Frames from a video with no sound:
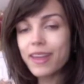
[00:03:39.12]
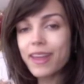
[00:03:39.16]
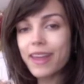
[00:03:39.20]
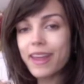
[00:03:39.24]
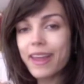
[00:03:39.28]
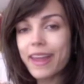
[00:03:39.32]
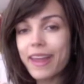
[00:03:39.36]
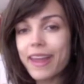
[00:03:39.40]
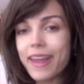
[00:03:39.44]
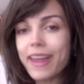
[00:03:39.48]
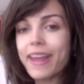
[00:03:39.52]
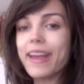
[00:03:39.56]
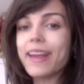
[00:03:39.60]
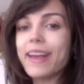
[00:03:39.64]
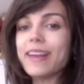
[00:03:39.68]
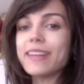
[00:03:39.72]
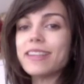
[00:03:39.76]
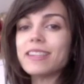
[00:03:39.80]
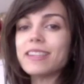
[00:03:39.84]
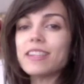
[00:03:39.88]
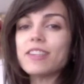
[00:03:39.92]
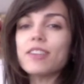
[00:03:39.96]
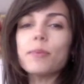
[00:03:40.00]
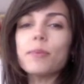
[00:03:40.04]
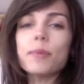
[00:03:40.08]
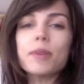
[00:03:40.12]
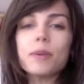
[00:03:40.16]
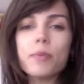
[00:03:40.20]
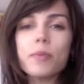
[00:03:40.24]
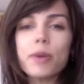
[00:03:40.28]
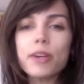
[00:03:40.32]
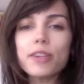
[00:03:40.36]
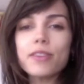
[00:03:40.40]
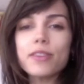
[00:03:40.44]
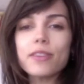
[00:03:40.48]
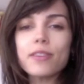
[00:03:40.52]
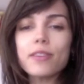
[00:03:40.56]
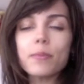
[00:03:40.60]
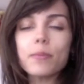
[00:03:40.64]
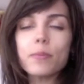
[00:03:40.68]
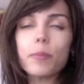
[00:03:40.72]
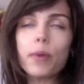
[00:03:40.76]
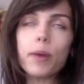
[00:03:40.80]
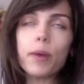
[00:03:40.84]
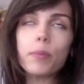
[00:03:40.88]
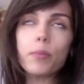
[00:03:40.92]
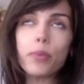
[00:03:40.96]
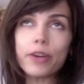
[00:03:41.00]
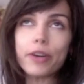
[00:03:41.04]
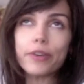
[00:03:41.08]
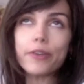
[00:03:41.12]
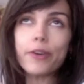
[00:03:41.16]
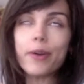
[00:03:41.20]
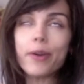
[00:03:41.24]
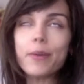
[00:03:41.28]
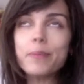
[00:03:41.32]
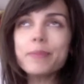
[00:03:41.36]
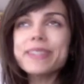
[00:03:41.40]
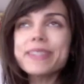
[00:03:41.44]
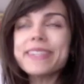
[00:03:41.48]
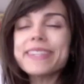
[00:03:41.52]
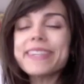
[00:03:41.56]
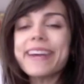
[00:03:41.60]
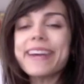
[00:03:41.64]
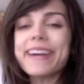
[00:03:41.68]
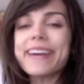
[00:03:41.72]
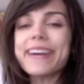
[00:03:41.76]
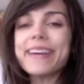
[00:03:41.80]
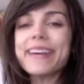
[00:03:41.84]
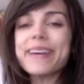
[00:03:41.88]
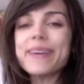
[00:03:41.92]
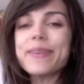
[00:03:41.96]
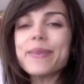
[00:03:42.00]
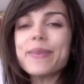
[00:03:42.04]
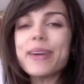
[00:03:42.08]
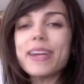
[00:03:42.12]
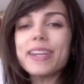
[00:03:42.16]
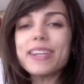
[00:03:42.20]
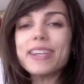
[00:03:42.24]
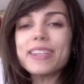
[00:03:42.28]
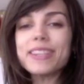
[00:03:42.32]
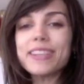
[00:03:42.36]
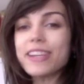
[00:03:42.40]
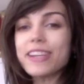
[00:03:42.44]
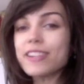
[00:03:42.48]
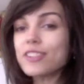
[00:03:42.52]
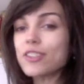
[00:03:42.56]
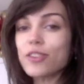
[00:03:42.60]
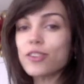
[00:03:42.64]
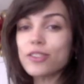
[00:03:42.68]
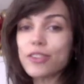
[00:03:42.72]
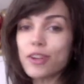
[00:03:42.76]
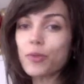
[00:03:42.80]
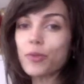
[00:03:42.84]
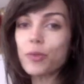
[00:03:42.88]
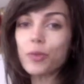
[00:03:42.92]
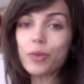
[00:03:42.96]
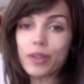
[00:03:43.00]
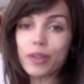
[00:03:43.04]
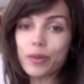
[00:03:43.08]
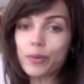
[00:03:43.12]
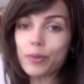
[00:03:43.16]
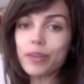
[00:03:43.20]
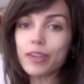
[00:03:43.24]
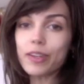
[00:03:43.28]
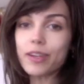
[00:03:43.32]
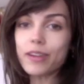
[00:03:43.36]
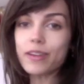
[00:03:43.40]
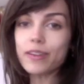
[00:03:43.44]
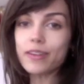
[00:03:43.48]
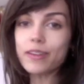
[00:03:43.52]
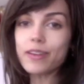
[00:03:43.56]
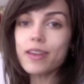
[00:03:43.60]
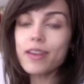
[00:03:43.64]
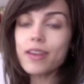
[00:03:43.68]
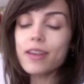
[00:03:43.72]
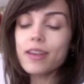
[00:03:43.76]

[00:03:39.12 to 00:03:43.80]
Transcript: and a little bit of my breadcrumbs, and they turned out really, really good.